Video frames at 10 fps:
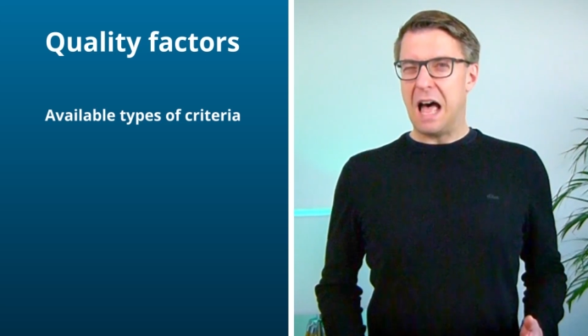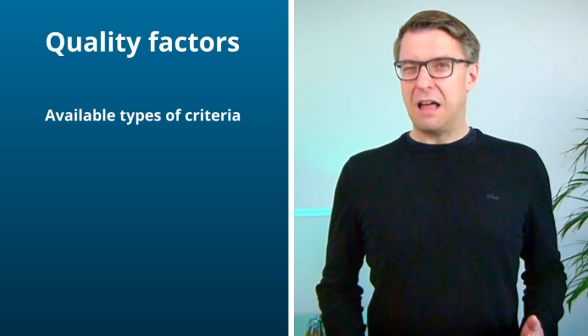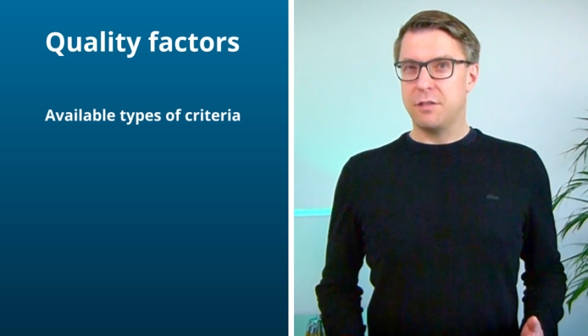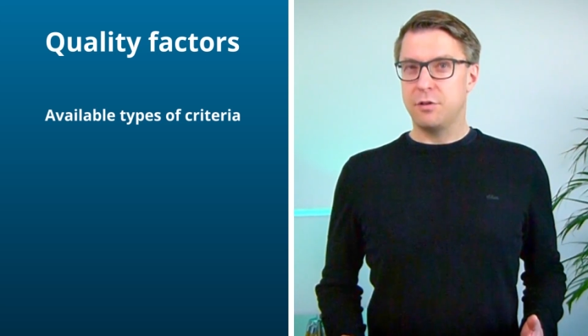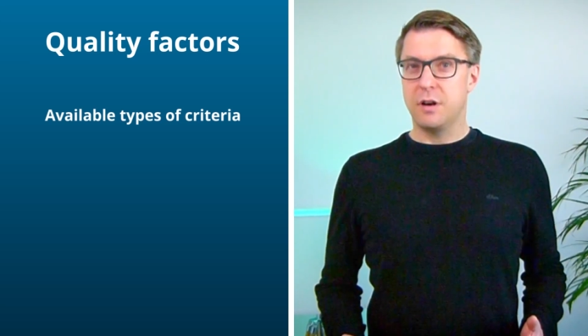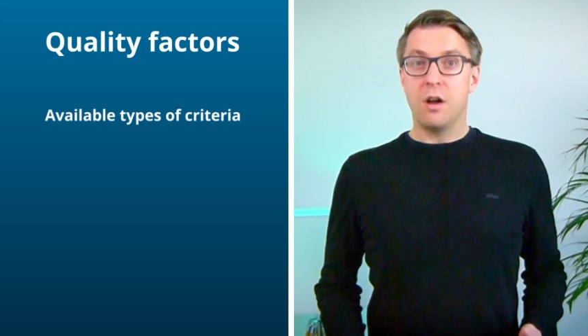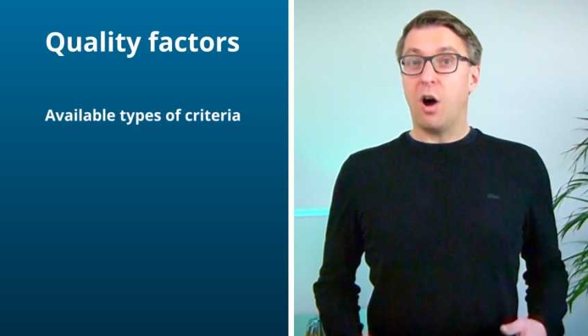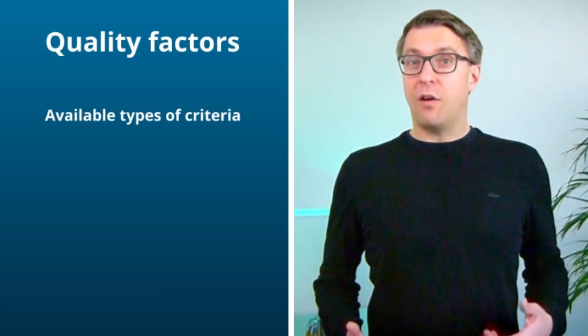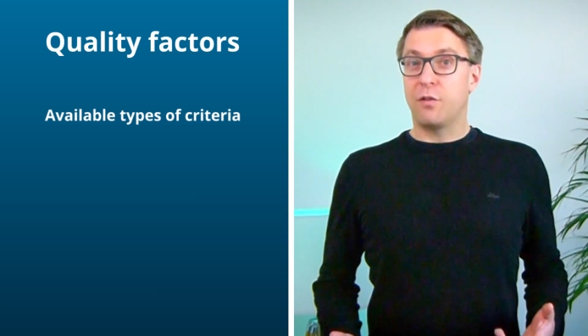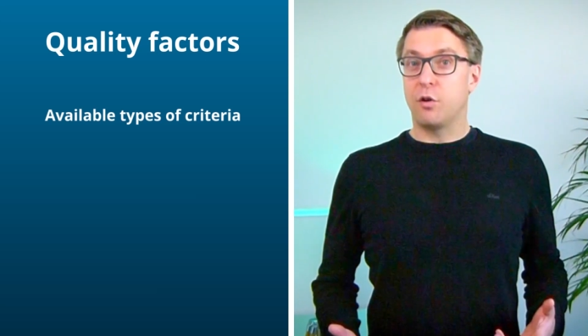others
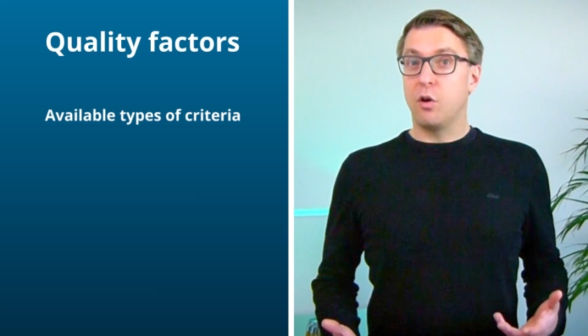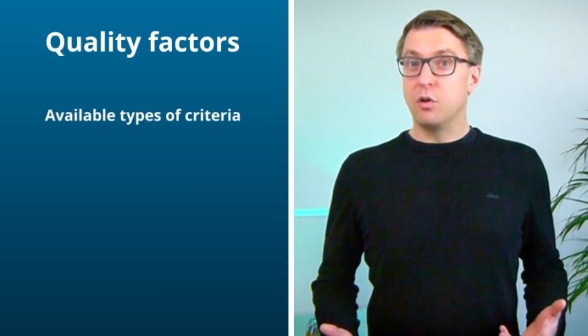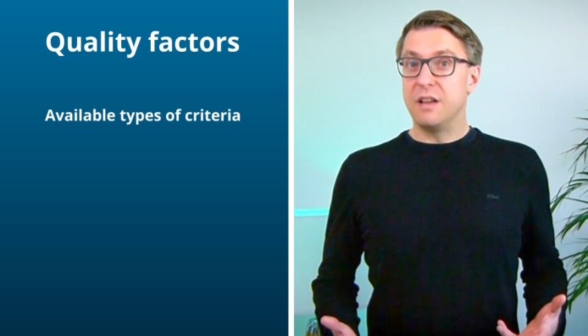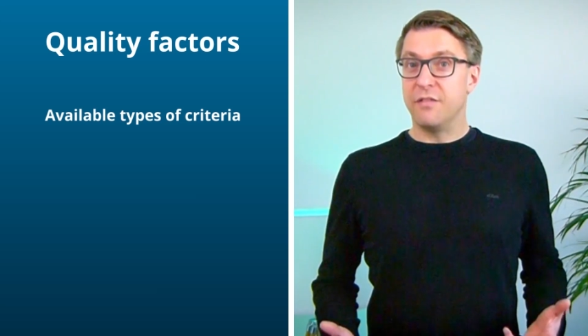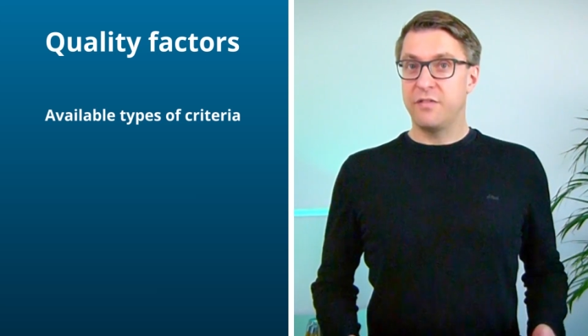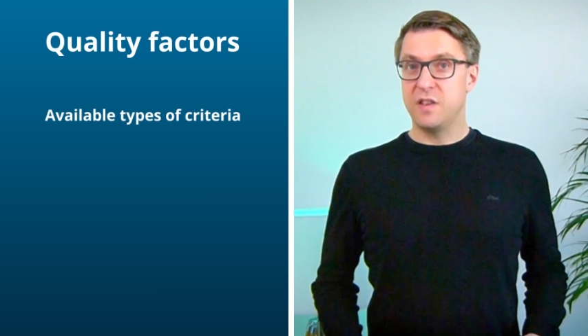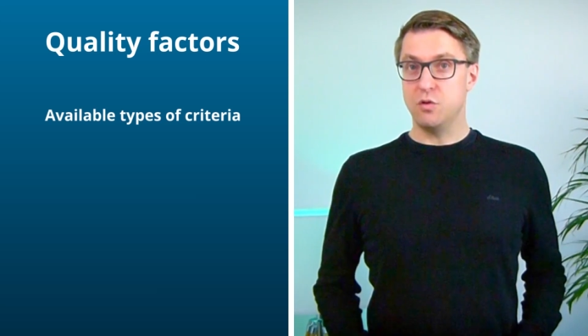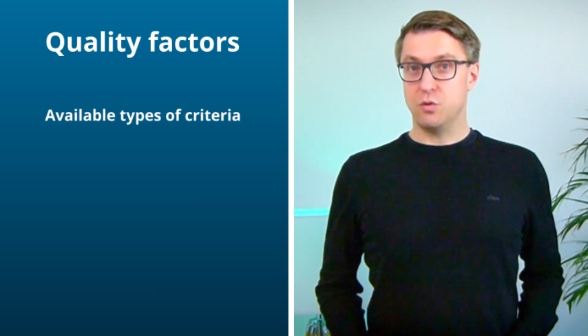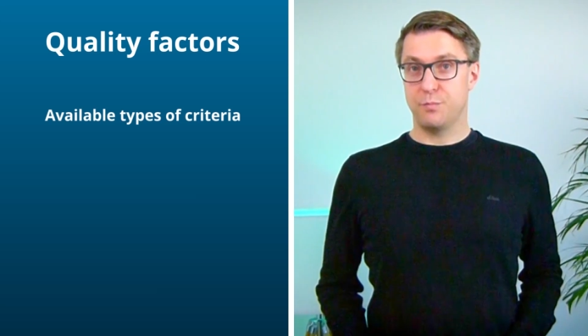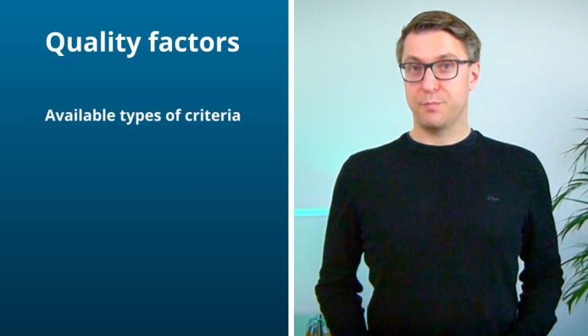offer only a
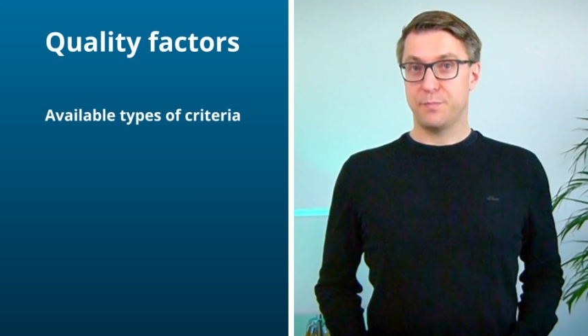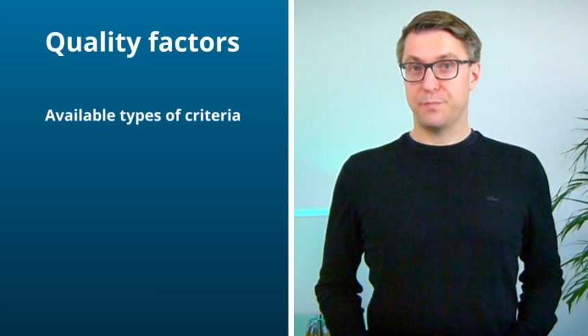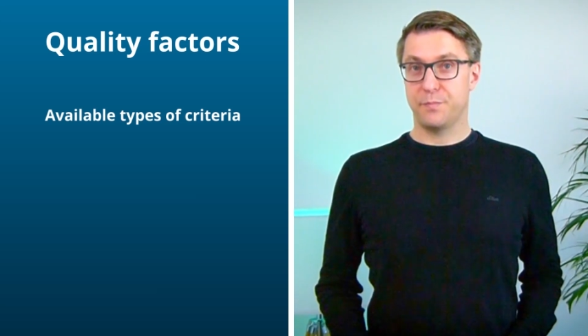few.